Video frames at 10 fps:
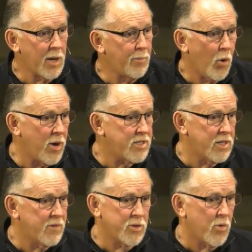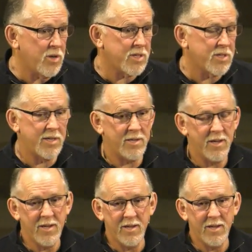a poison of sorts that